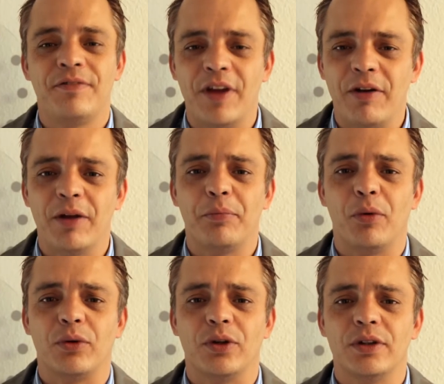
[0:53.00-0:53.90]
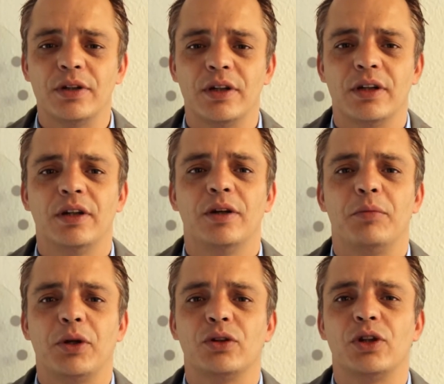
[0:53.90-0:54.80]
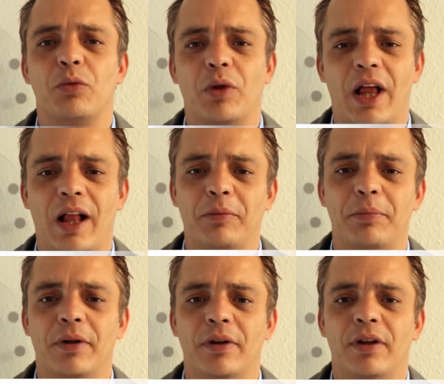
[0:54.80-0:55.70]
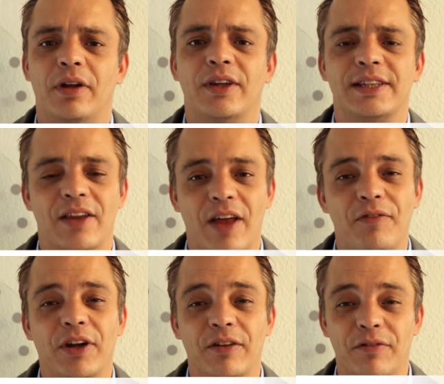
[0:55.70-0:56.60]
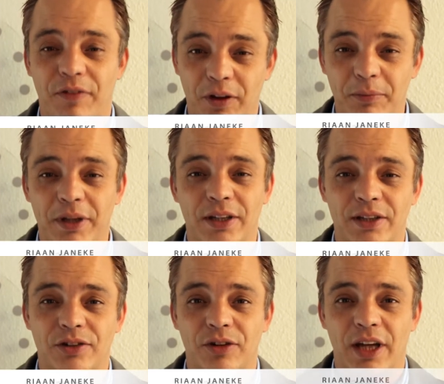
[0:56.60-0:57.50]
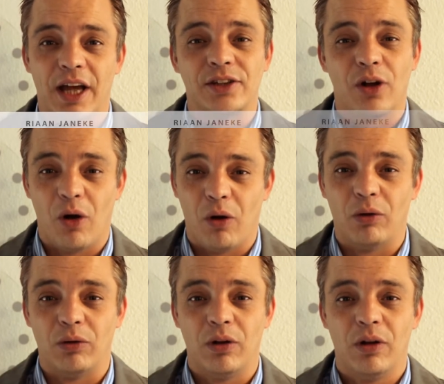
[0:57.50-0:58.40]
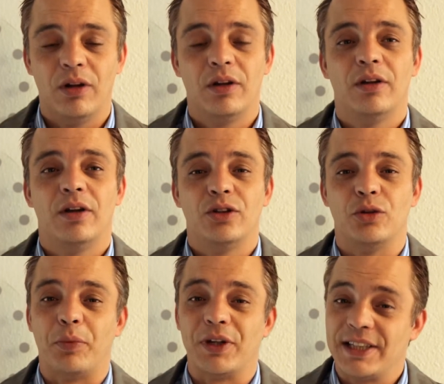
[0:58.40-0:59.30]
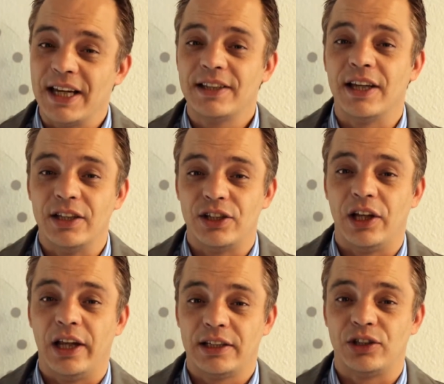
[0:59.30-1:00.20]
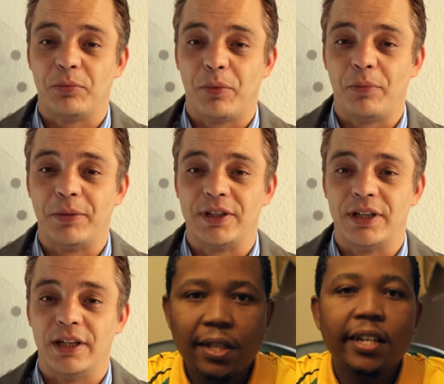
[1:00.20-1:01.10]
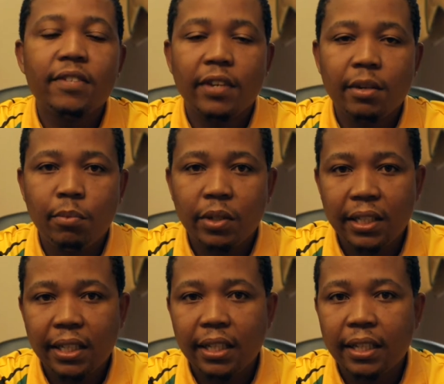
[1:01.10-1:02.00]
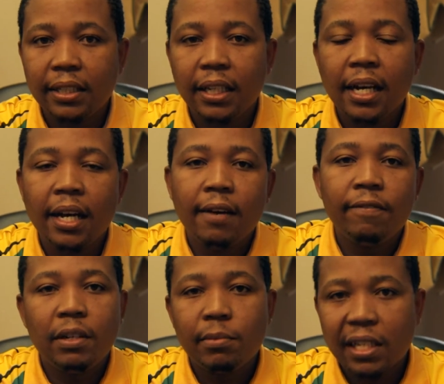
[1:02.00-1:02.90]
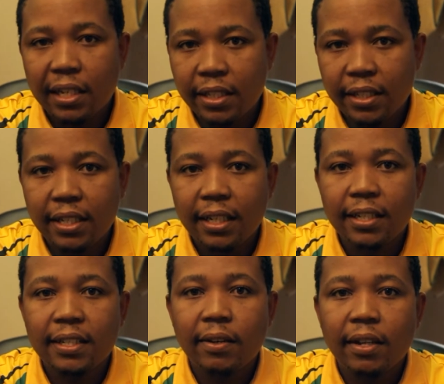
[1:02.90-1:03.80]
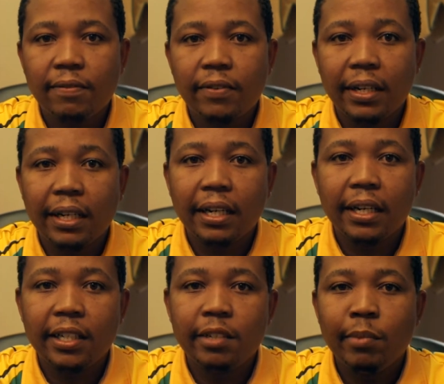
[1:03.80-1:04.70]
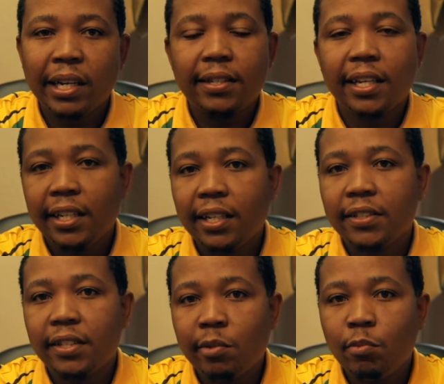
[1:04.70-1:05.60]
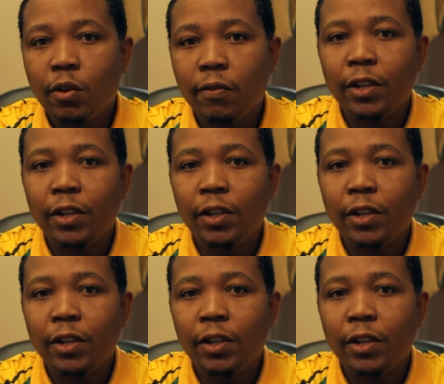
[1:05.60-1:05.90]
Very important because it will help the South African film industry as a whole to protect their intellectual property. I think it's very important that films are registered in South Africa, and it makes the industry more